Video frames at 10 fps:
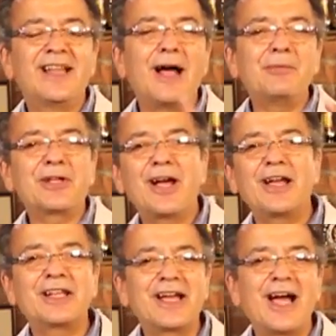and I'm the
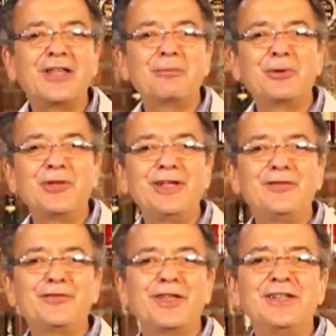kind of guy that
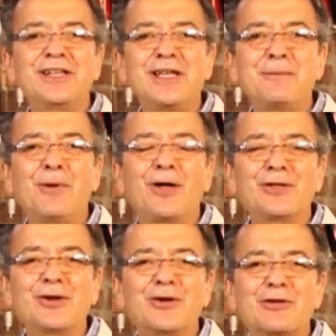believes that you keep
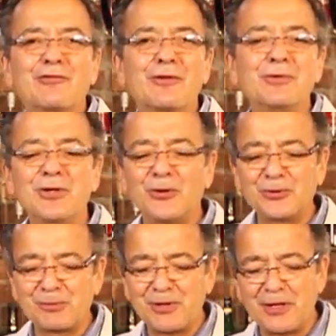on learning from the
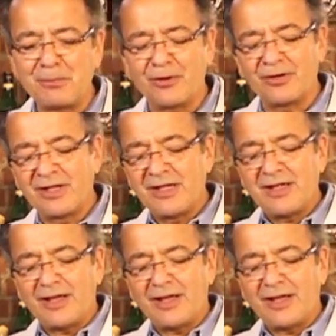older people,